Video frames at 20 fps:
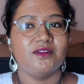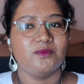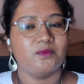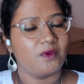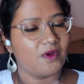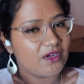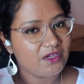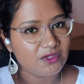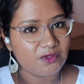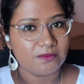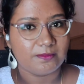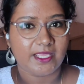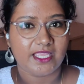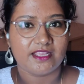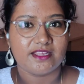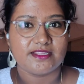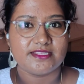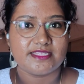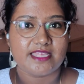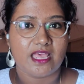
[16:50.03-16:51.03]
want to make
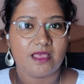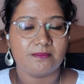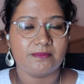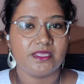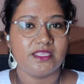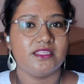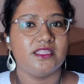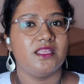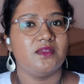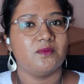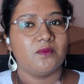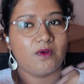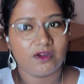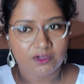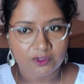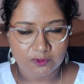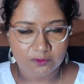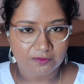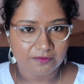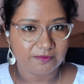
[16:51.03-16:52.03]
us happy, they
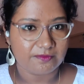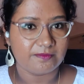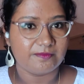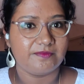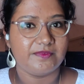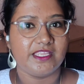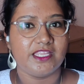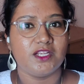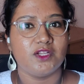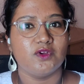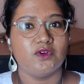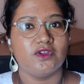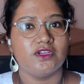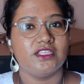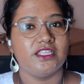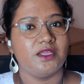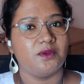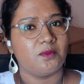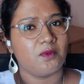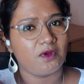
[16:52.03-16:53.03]
want to feel
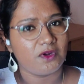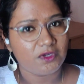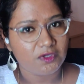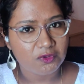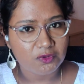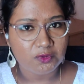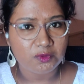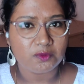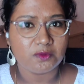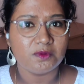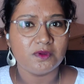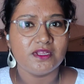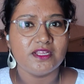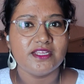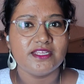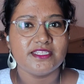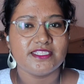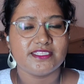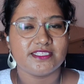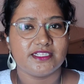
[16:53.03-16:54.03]
good, they want to do
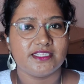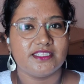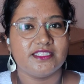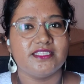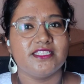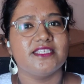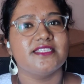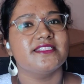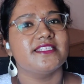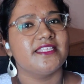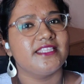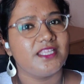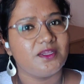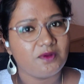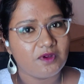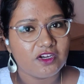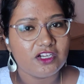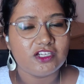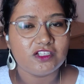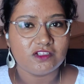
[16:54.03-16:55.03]
certain things and they
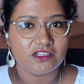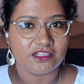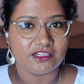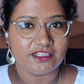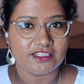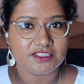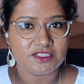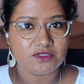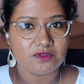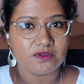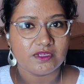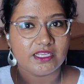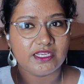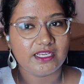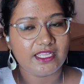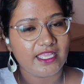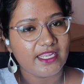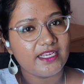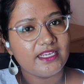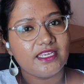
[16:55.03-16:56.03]
want to learn. So
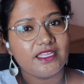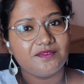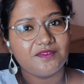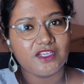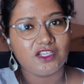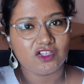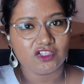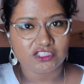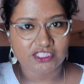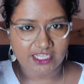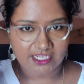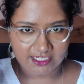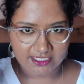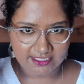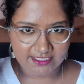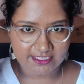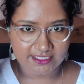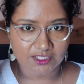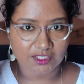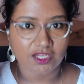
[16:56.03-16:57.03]
inherently when your child
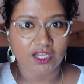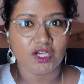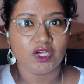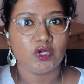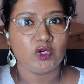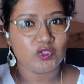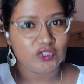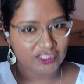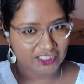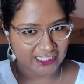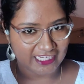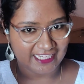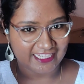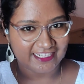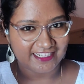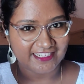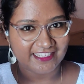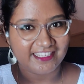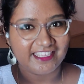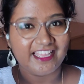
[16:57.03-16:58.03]
is a good child,
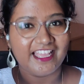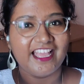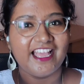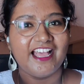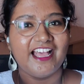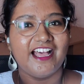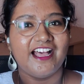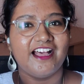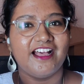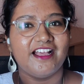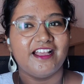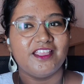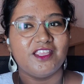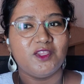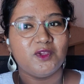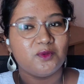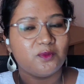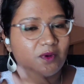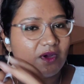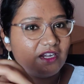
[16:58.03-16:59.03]

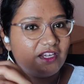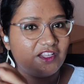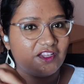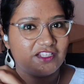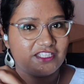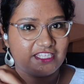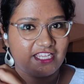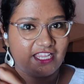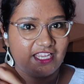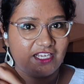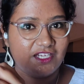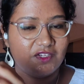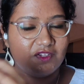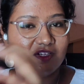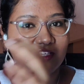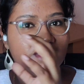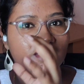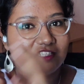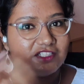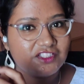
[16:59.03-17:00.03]
you want your child to
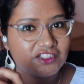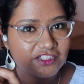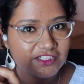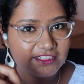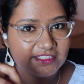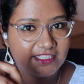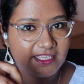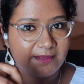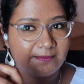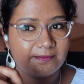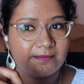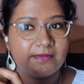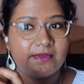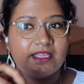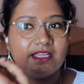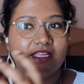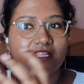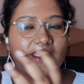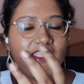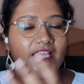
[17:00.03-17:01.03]
nurture them,
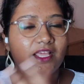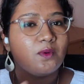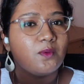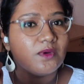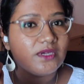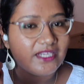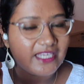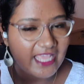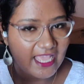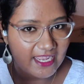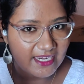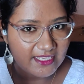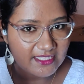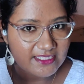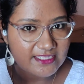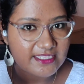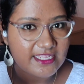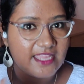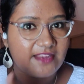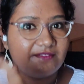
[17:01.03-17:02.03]
their own
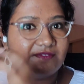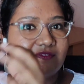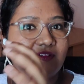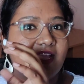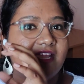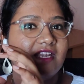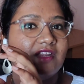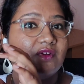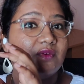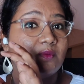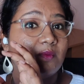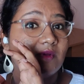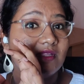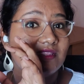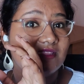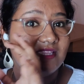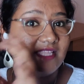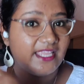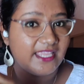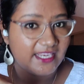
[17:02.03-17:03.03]
talents, and find out
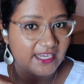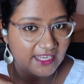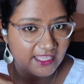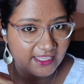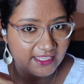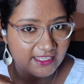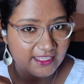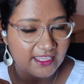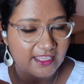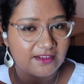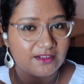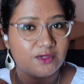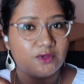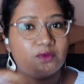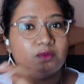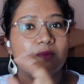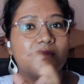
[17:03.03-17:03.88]
what they like and do